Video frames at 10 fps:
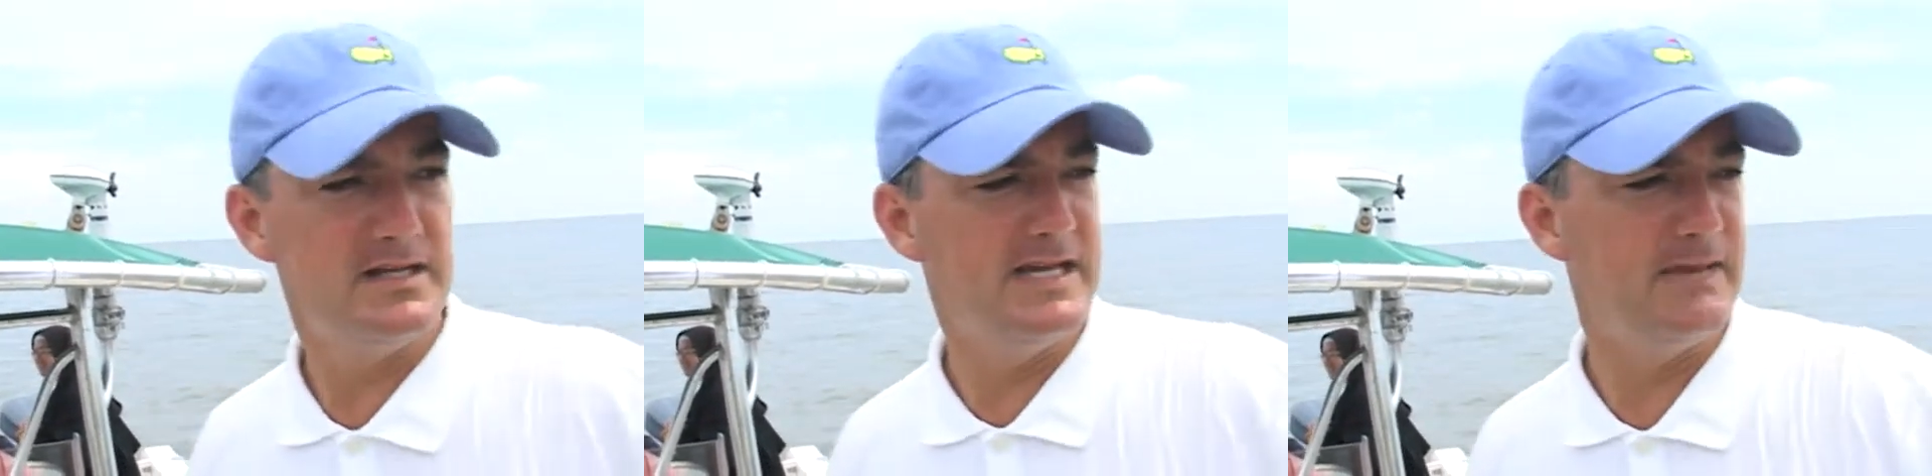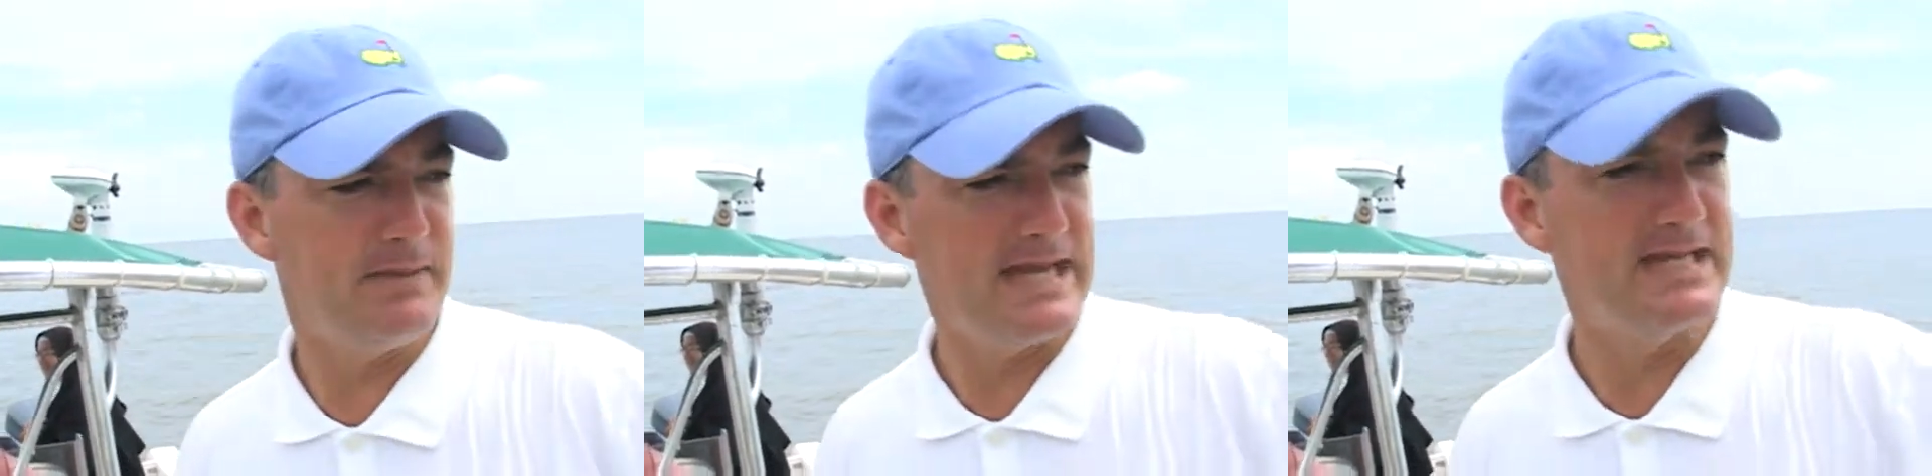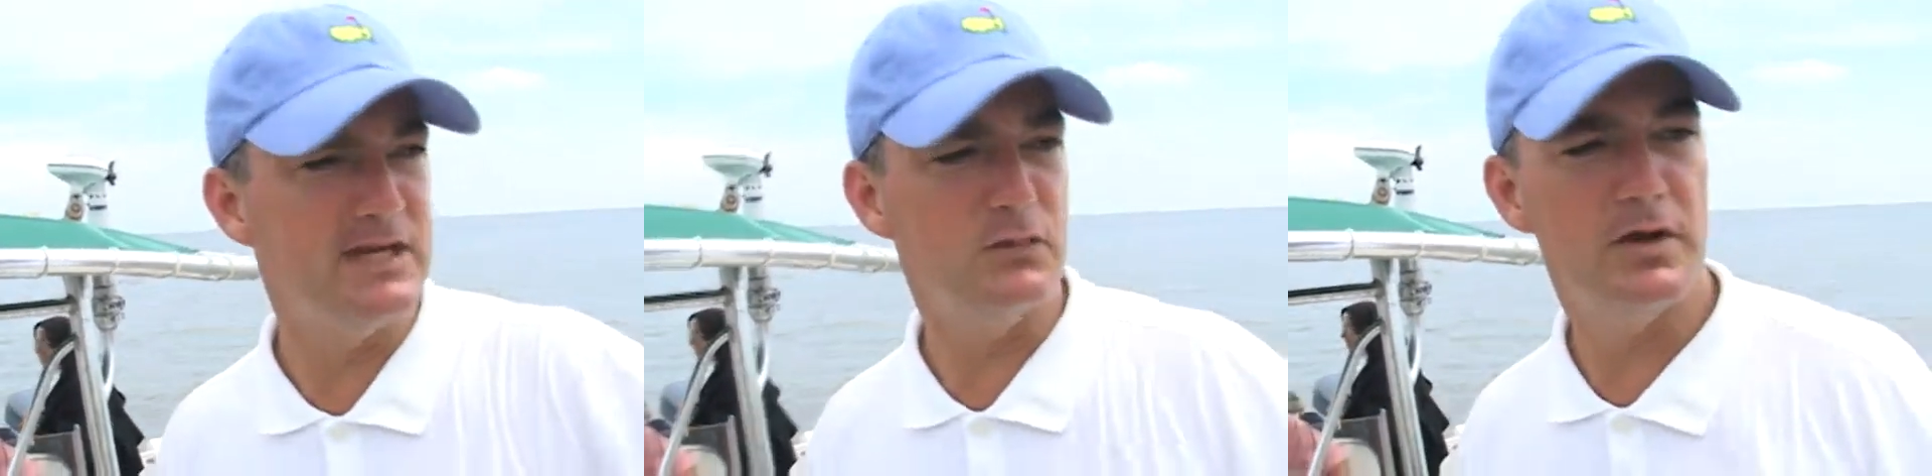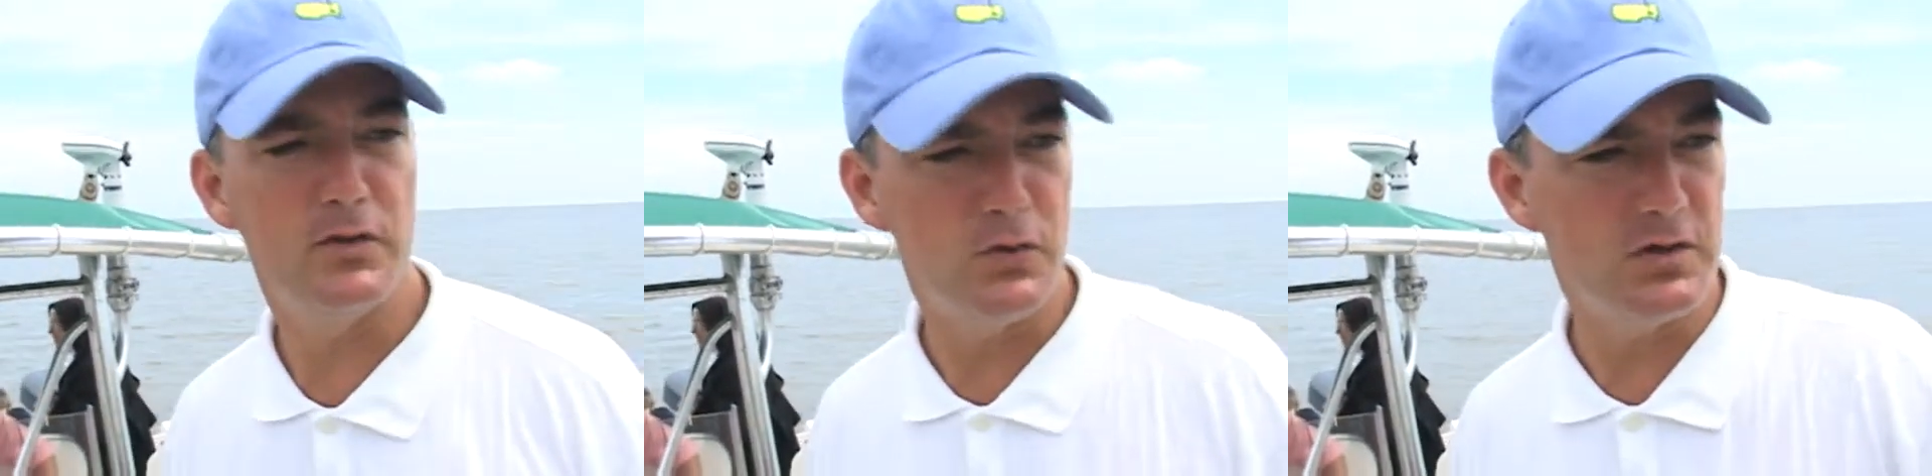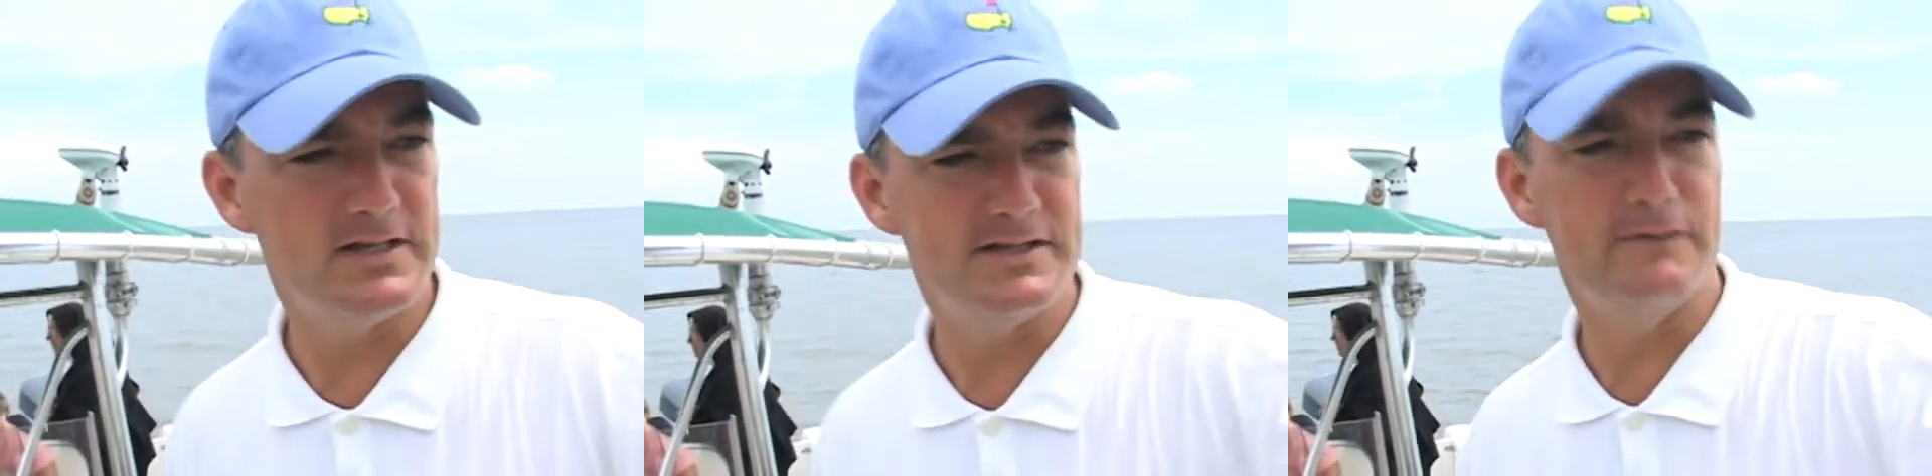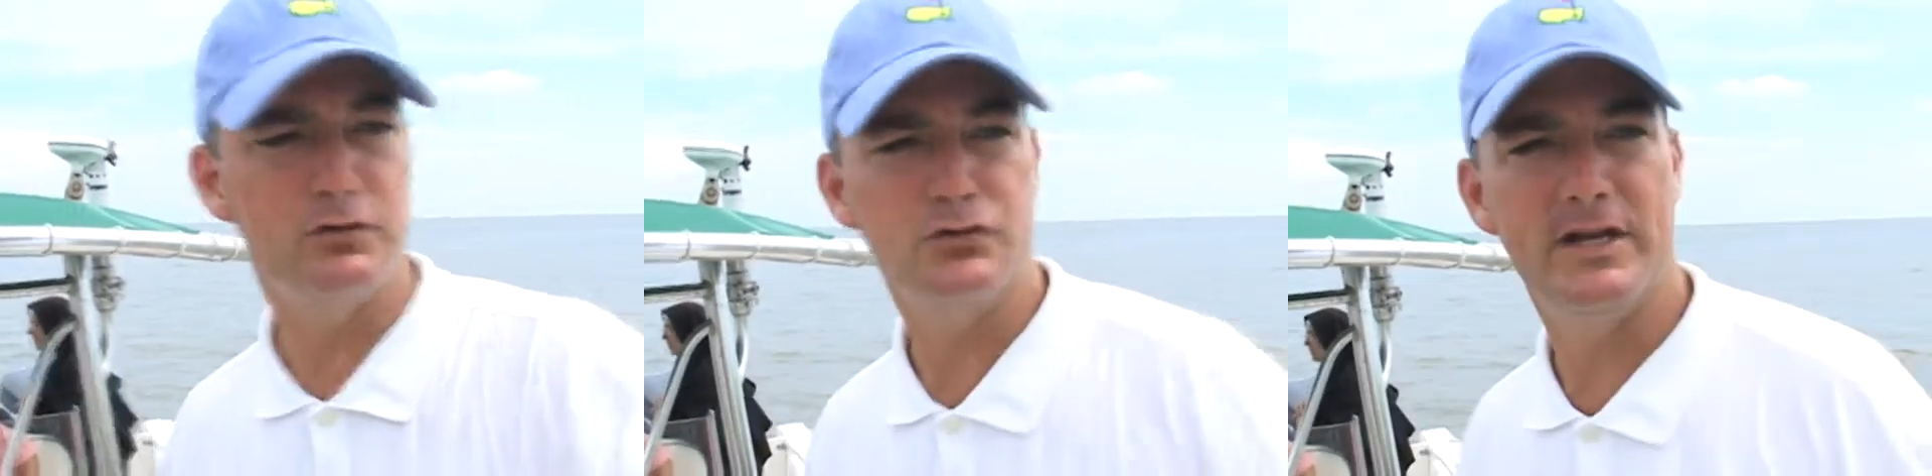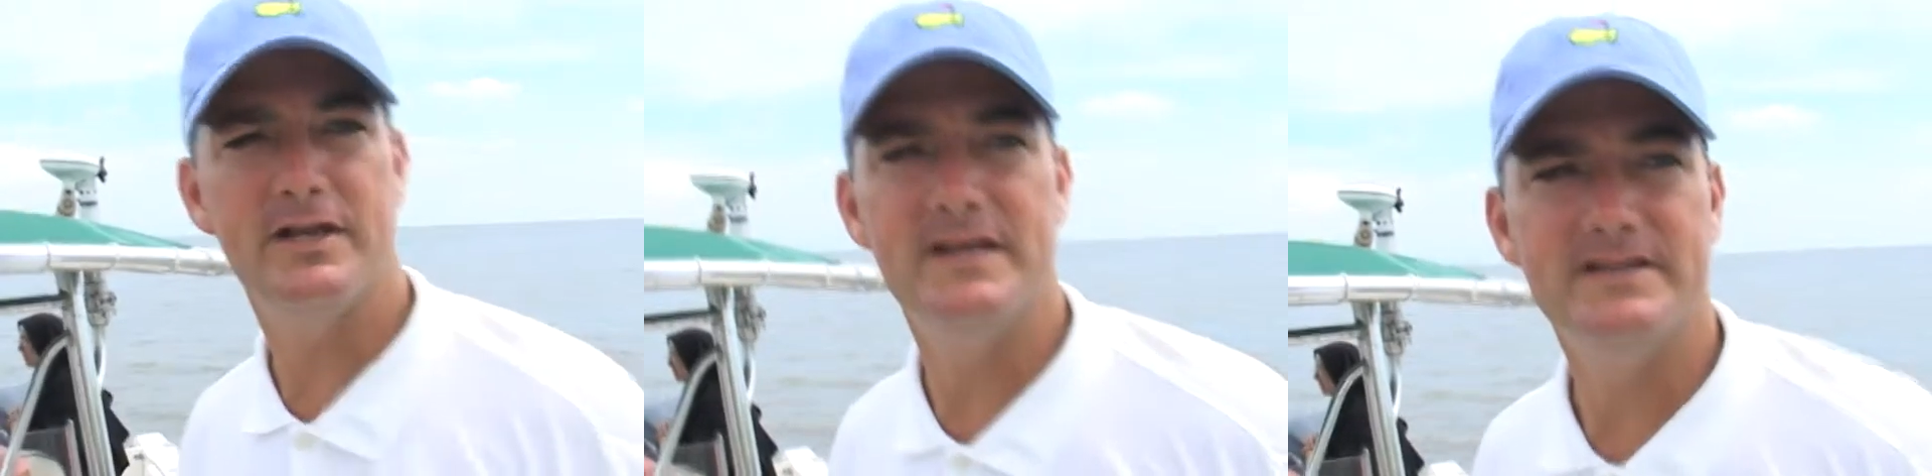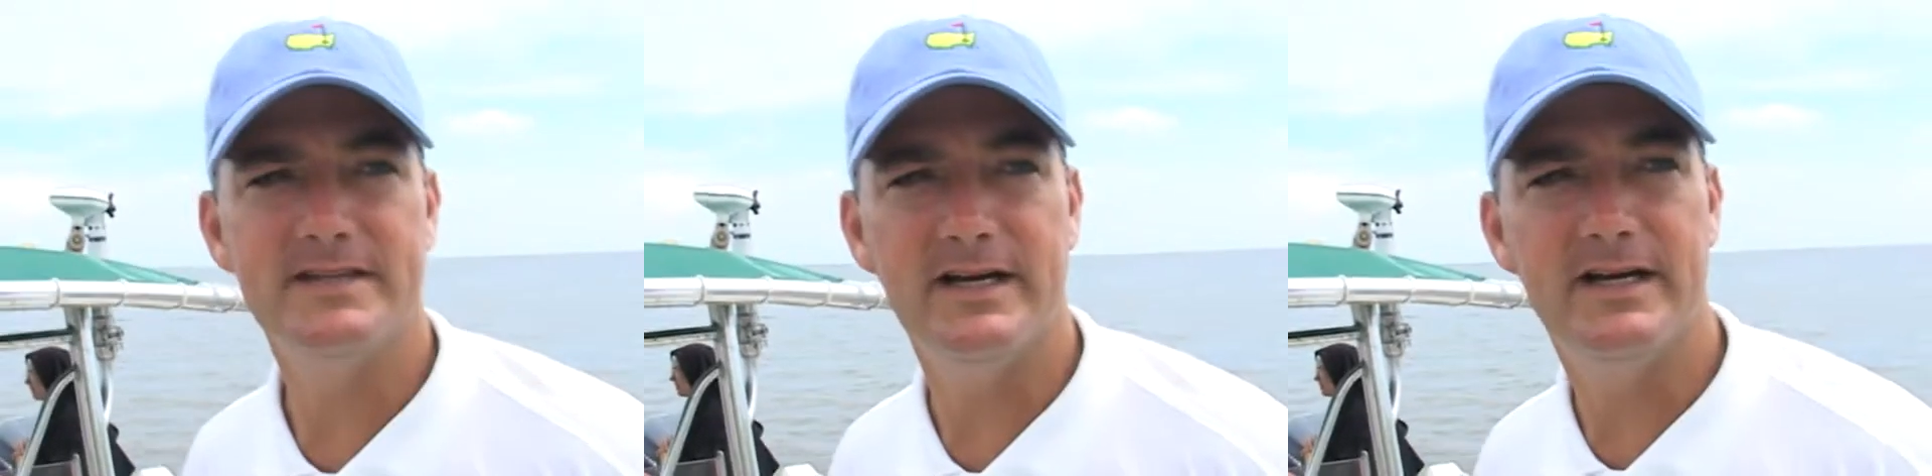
You get back here where the oil has infiltrated this,